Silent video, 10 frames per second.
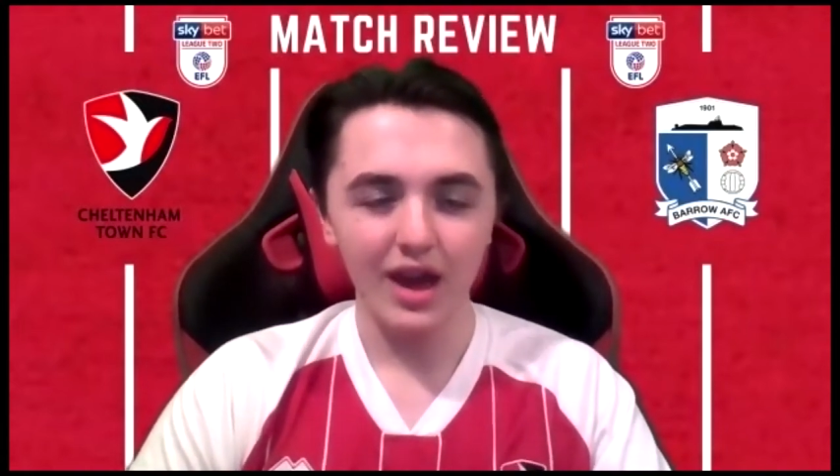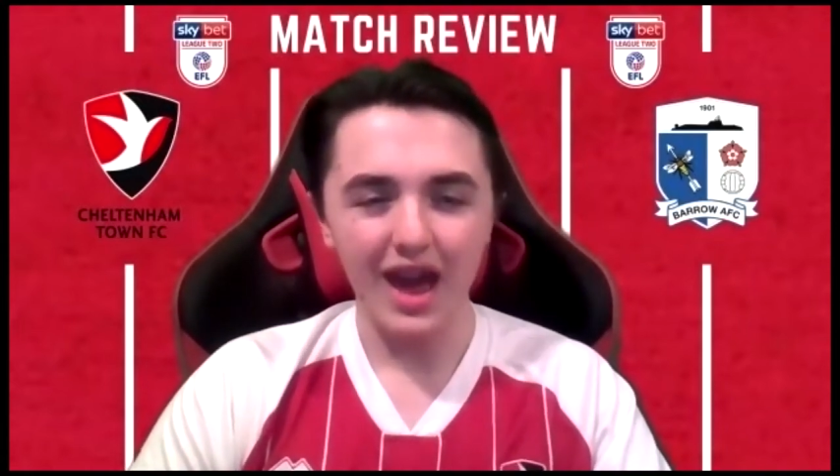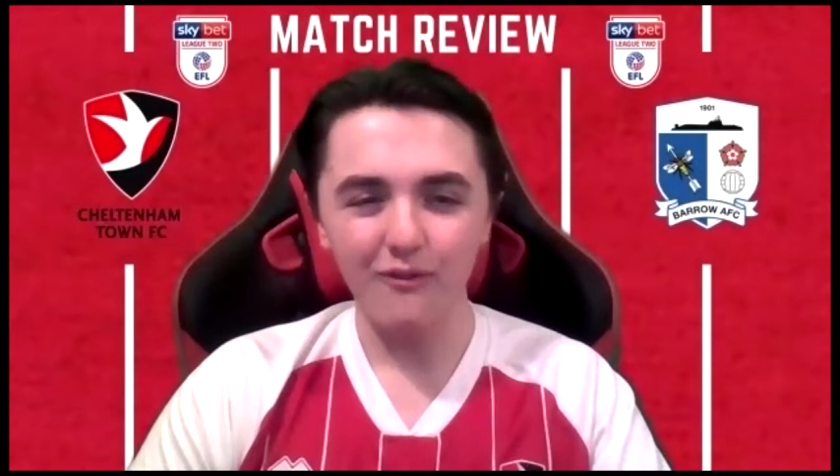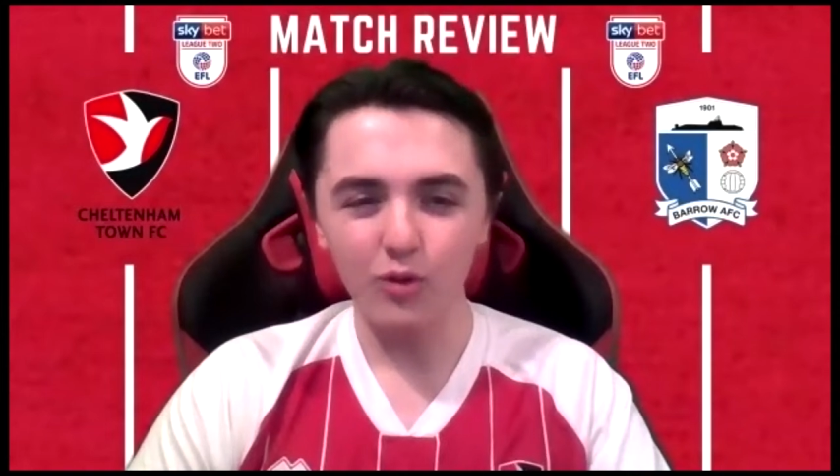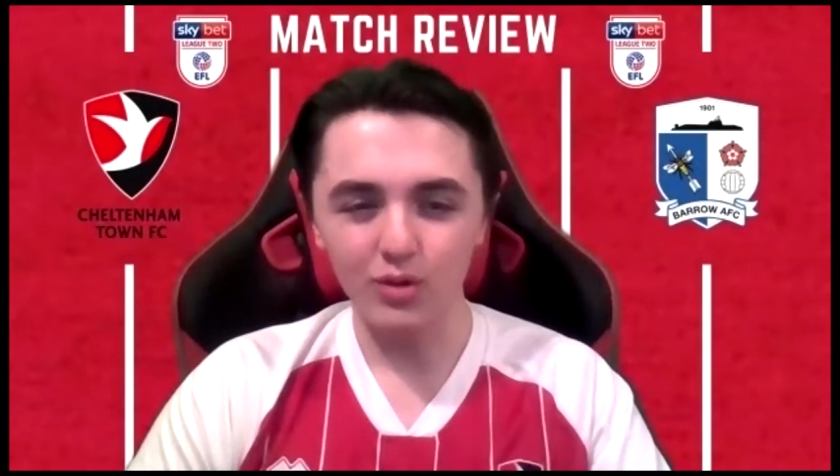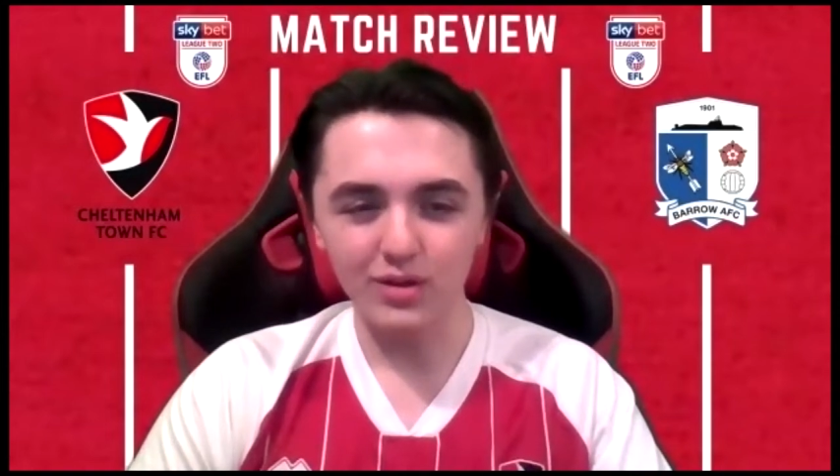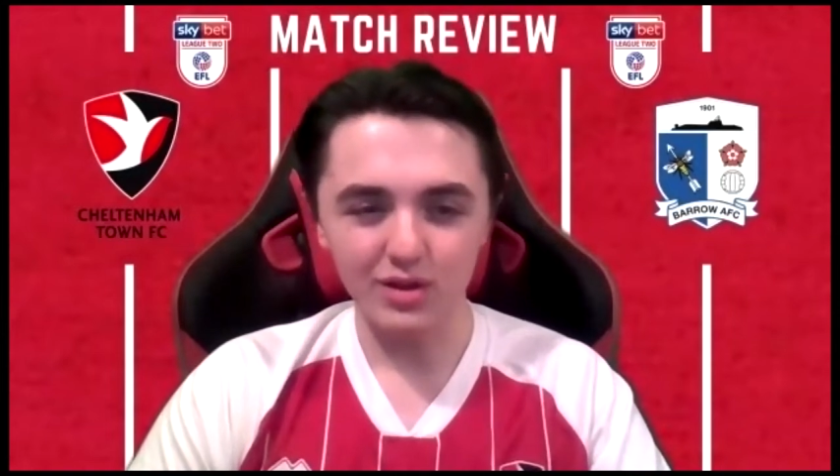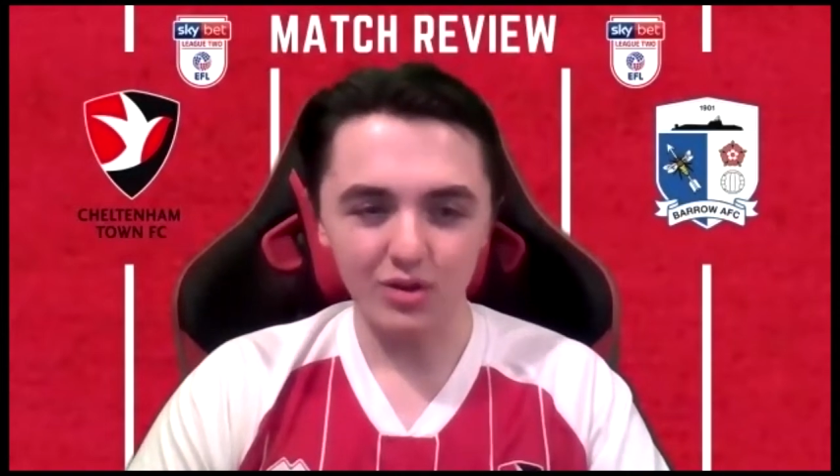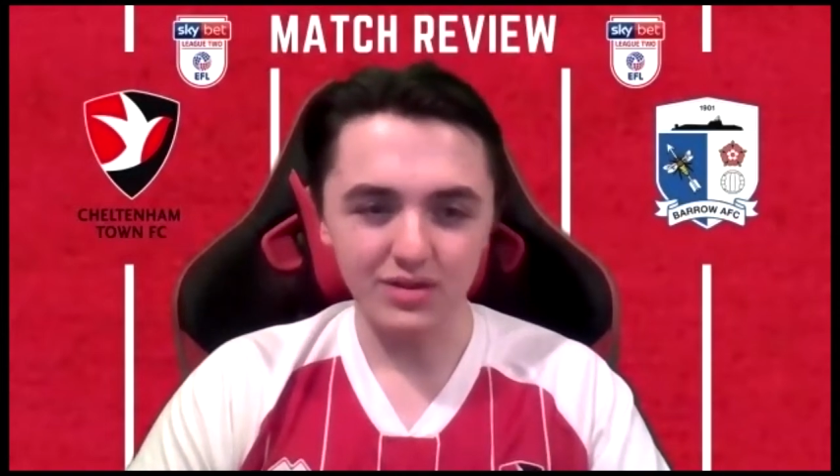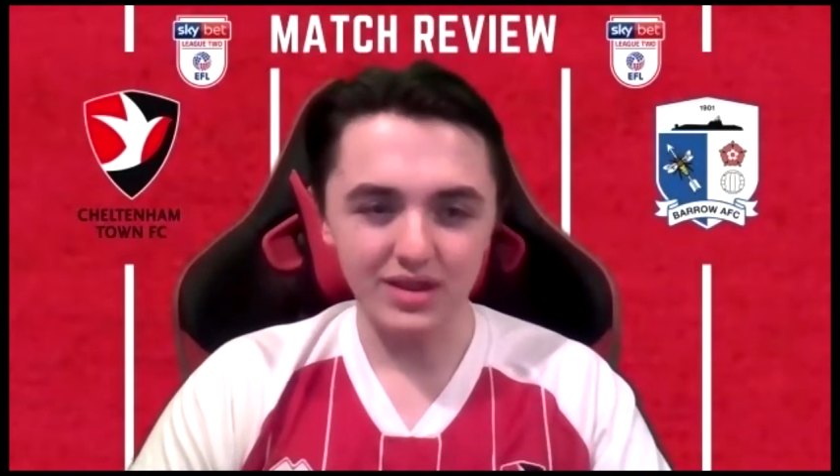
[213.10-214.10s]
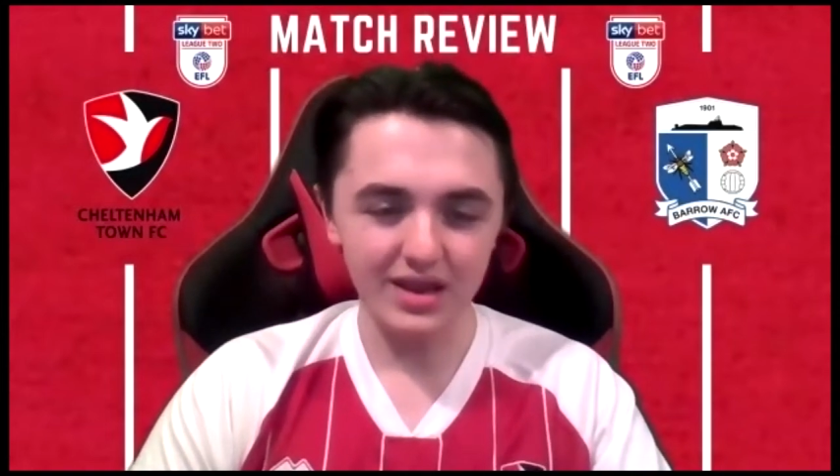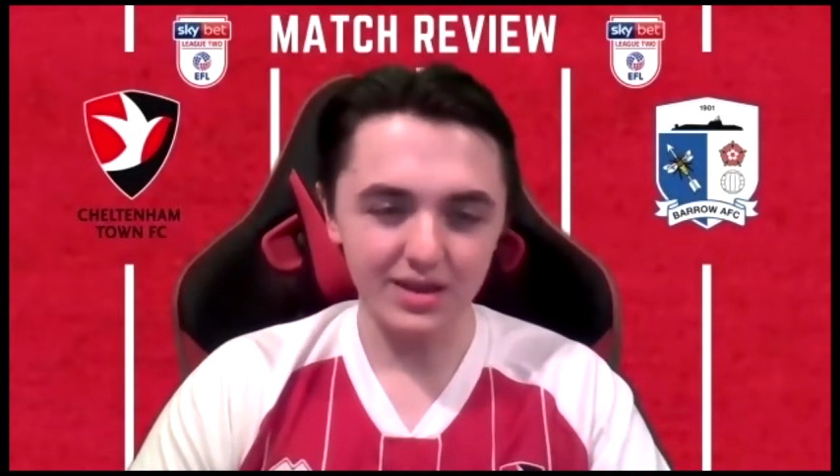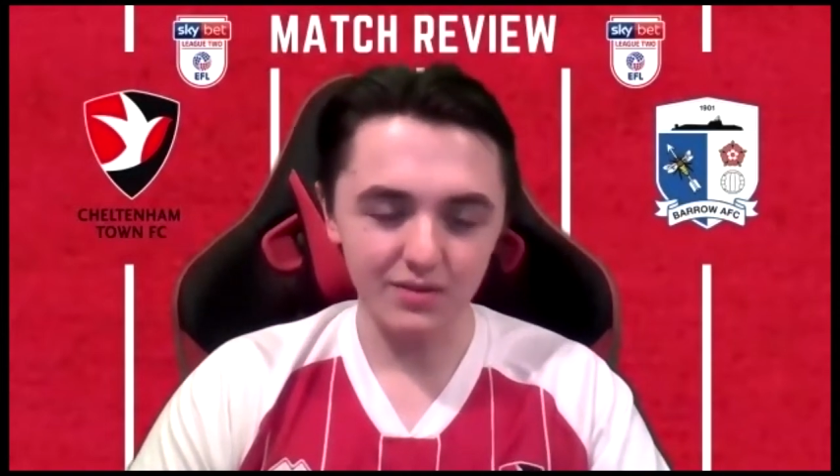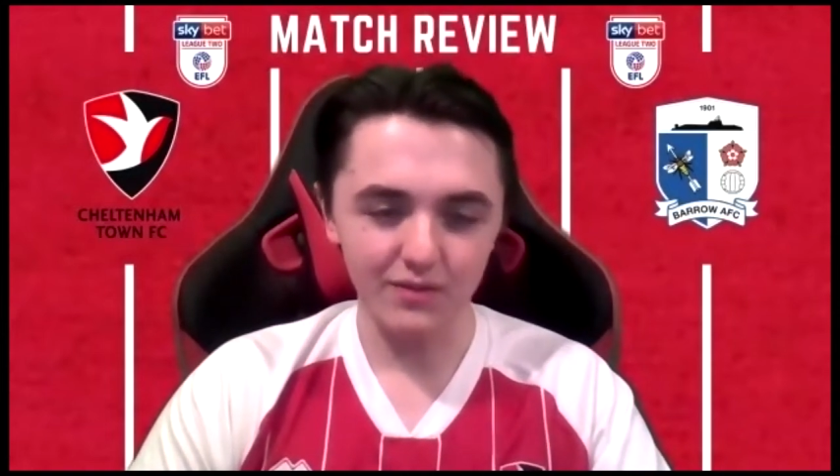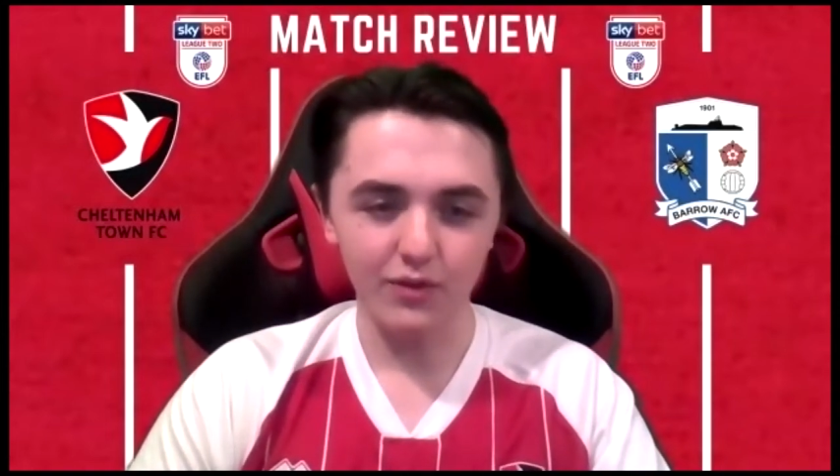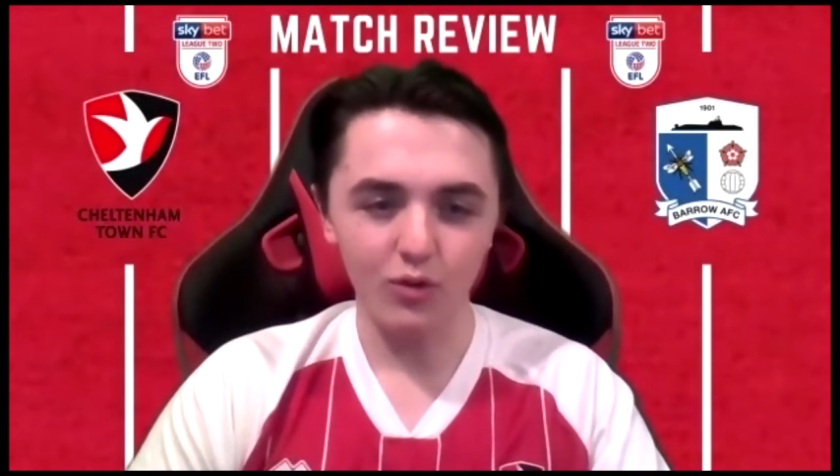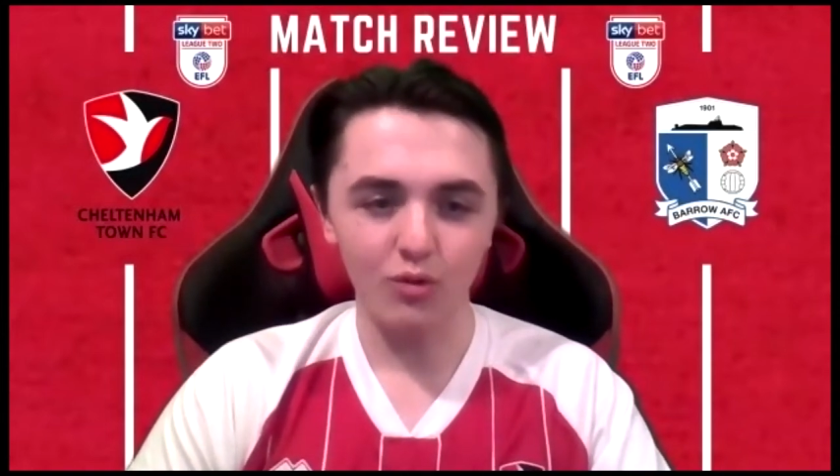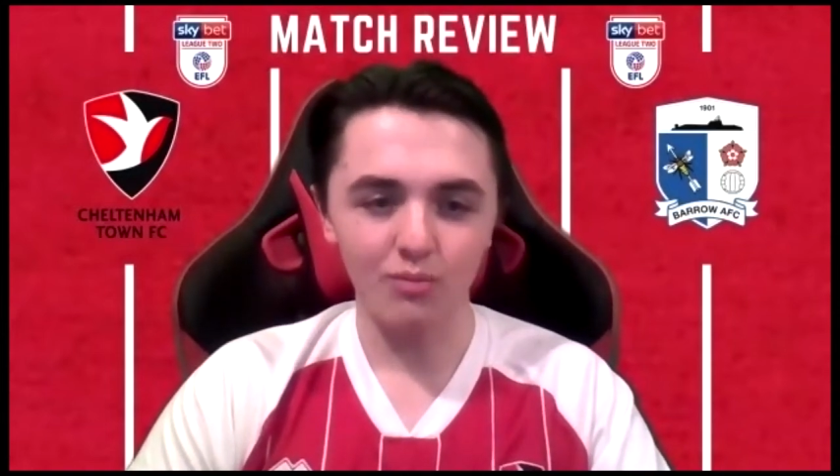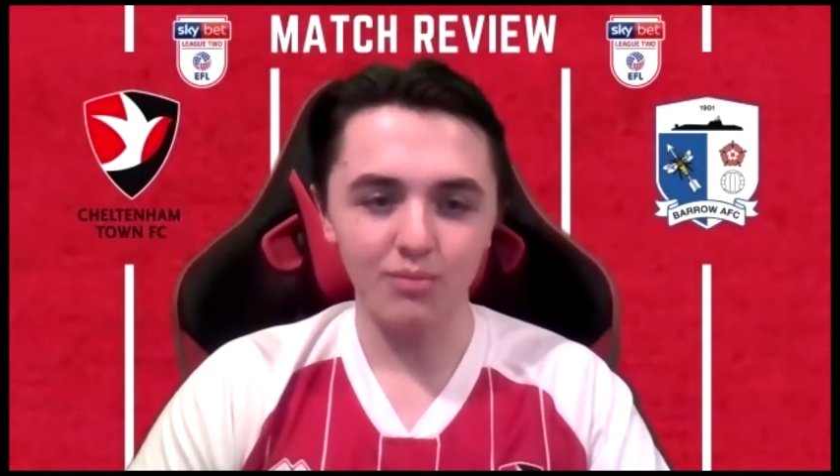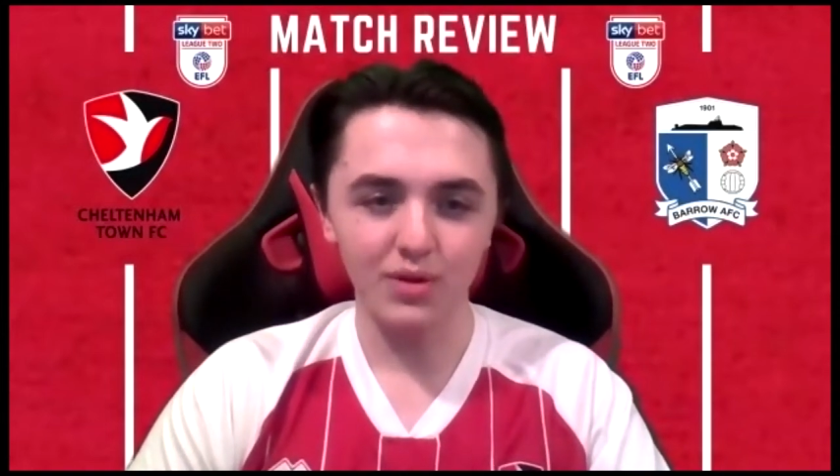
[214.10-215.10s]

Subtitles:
everyone's on decent form.